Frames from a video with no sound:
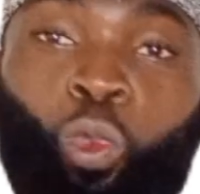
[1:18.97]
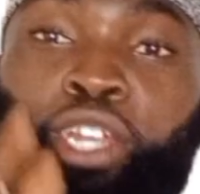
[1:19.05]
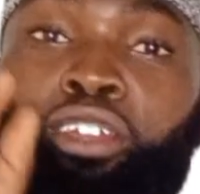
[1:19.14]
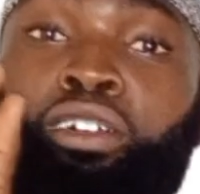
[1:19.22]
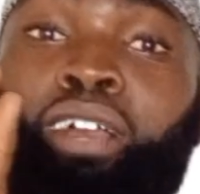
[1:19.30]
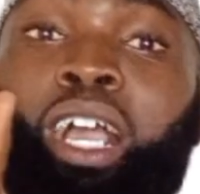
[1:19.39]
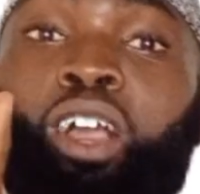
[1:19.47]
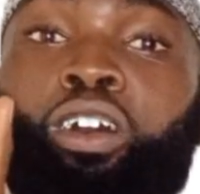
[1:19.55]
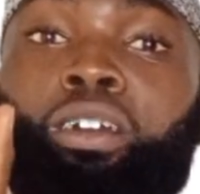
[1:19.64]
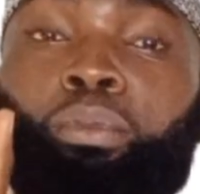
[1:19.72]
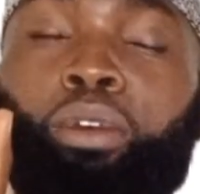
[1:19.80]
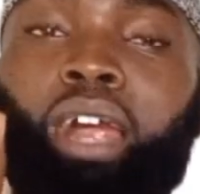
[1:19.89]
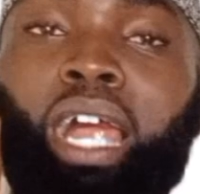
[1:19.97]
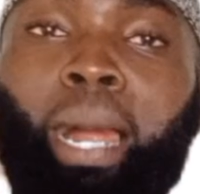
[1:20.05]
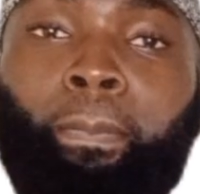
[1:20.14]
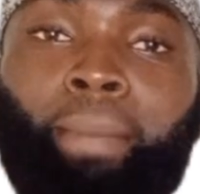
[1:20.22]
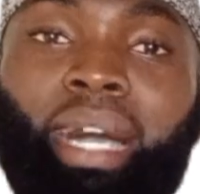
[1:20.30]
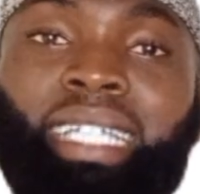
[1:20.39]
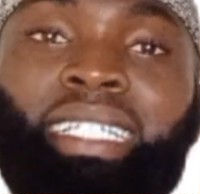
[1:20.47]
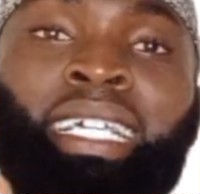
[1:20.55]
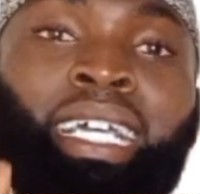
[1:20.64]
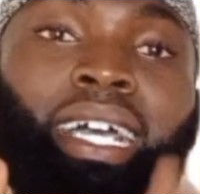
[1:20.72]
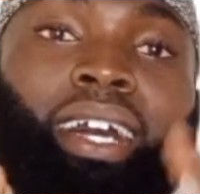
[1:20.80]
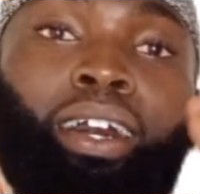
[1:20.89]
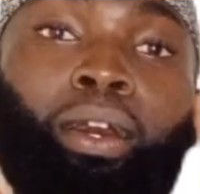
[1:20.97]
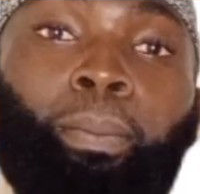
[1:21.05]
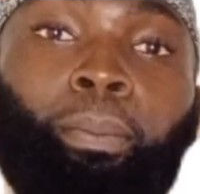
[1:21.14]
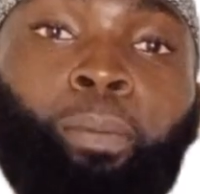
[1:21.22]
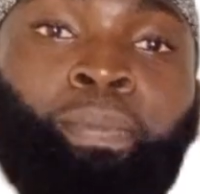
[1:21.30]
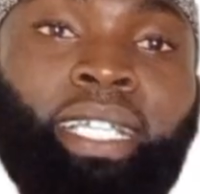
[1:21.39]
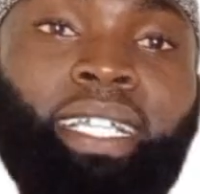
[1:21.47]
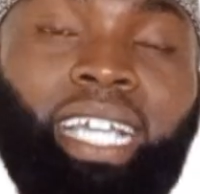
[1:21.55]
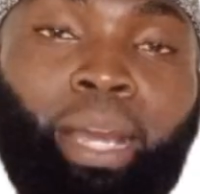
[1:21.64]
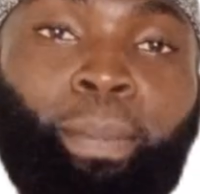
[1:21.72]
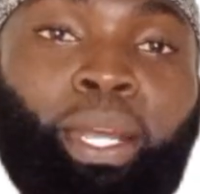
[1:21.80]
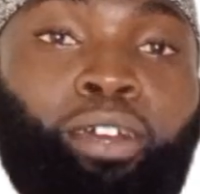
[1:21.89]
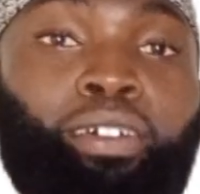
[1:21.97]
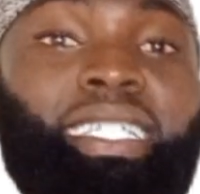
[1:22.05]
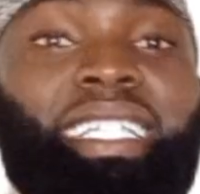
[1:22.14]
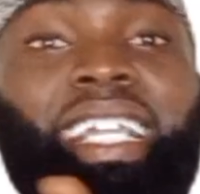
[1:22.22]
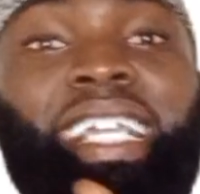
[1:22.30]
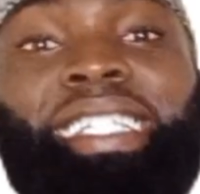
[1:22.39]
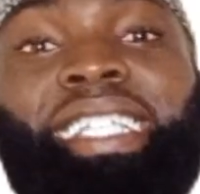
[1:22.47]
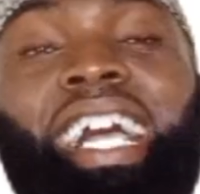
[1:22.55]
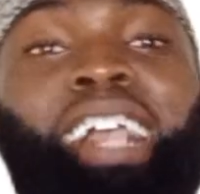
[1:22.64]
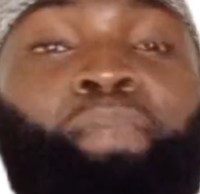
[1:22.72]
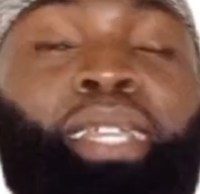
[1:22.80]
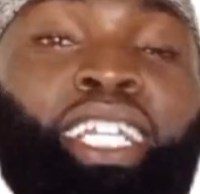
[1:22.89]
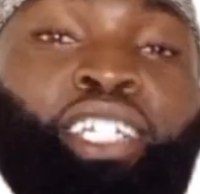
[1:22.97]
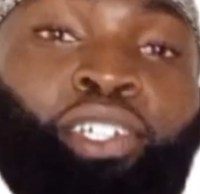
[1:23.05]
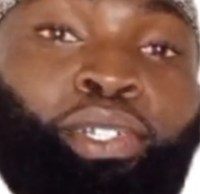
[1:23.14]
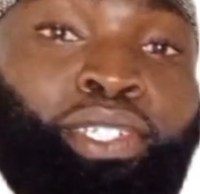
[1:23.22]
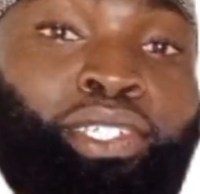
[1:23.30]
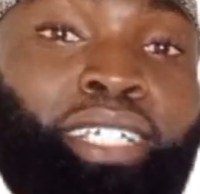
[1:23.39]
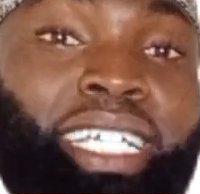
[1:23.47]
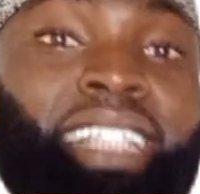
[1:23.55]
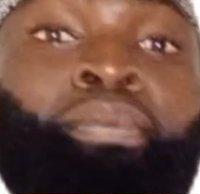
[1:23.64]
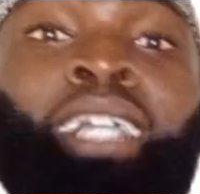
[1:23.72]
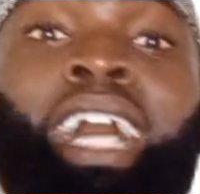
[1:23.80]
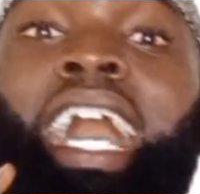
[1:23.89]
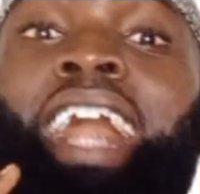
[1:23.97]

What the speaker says: We no longer call Muhammad mubtada because laysa has been introduced to it,